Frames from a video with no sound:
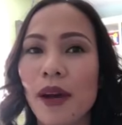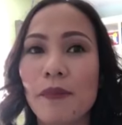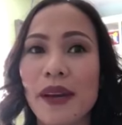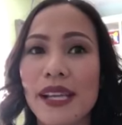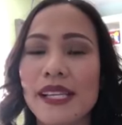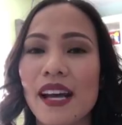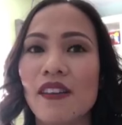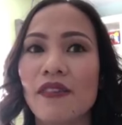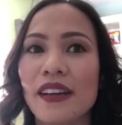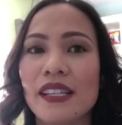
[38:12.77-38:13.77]
put
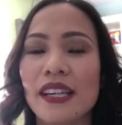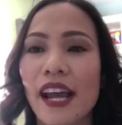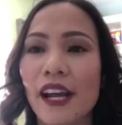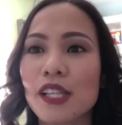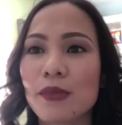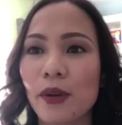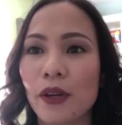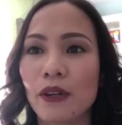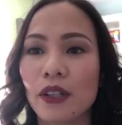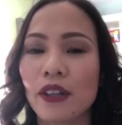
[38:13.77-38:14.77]
myself as an
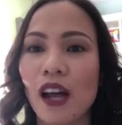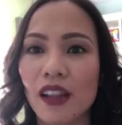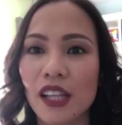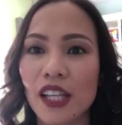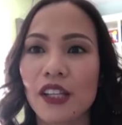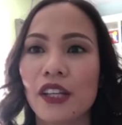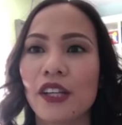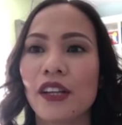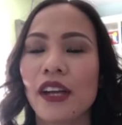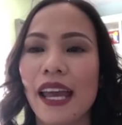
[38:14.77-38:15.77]
expert or thought
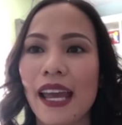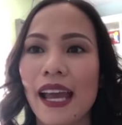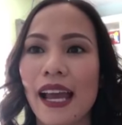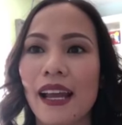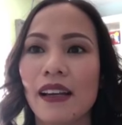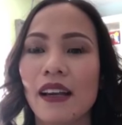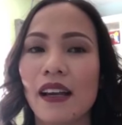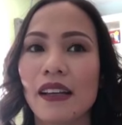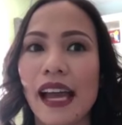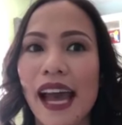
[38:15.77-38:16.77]
leader and
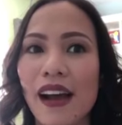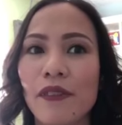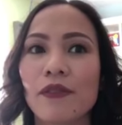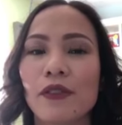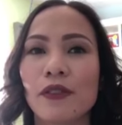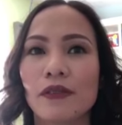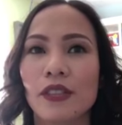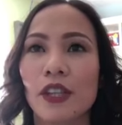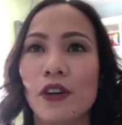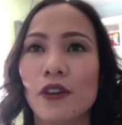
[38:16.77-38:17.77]
have,
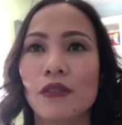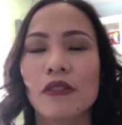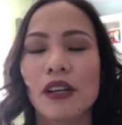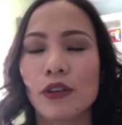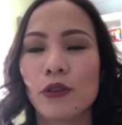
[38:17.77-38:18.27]
you know,